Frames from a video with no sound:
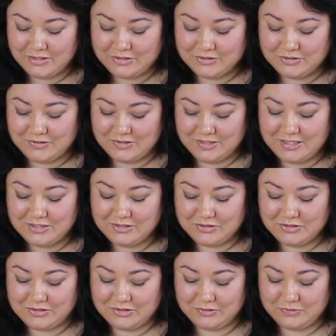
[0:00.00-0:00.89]
So these
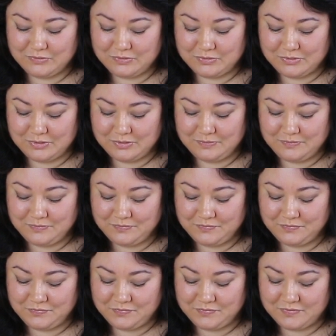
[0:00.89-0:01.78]
are still warm,
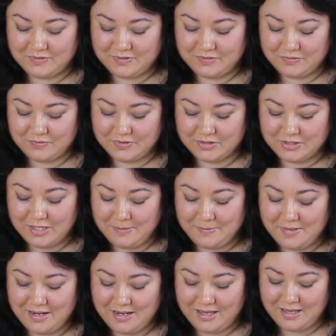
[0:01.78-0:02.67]
which
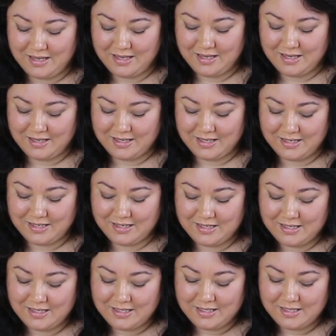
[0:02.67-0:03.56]
I'm digging.
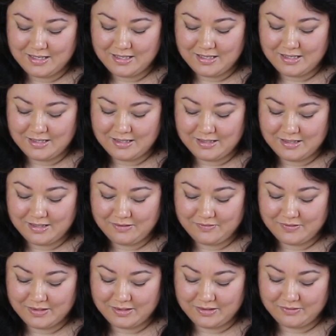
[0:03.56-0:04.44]
And there
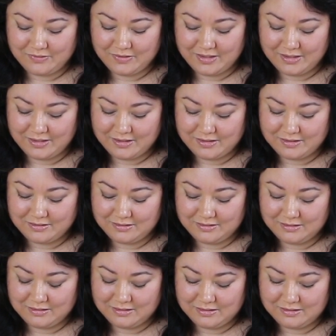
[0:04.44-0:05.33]
we go, that
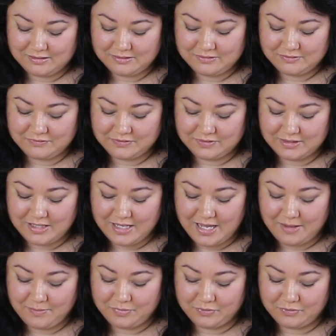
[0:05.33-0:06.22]
lovely
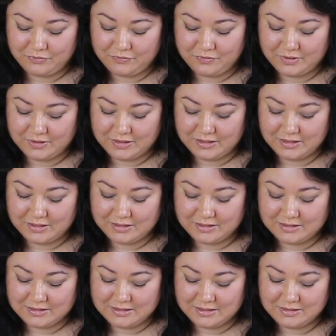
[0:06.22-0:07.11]
apple filling in
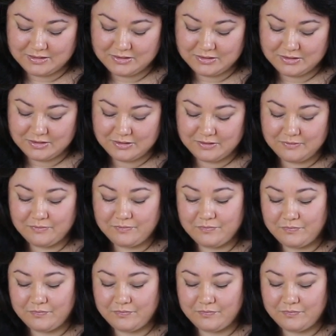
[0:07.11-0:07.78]
the center.